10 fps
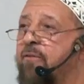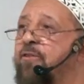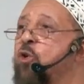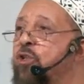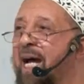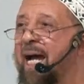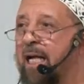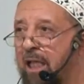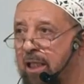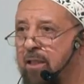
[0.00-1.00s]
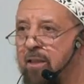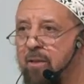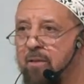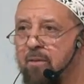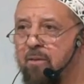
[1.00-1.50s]
futile.
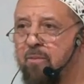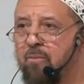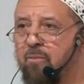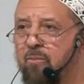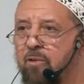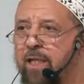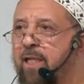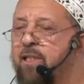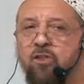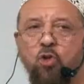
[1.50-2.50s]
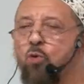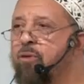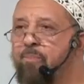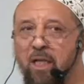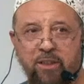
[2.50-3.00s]
There is no
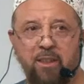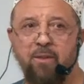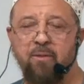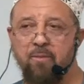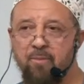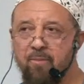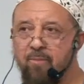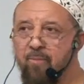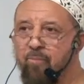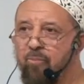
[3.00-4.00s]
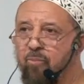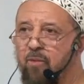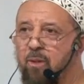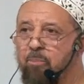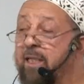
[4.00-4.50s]
rebellion.
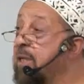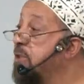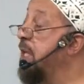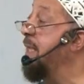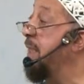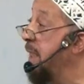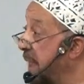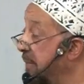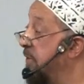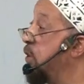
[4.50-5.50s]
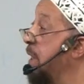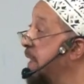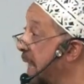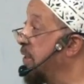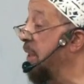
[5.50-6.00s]
Because they live
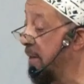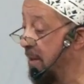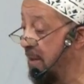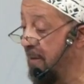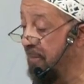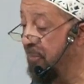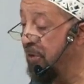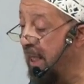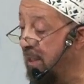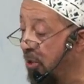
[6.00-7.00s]
together, they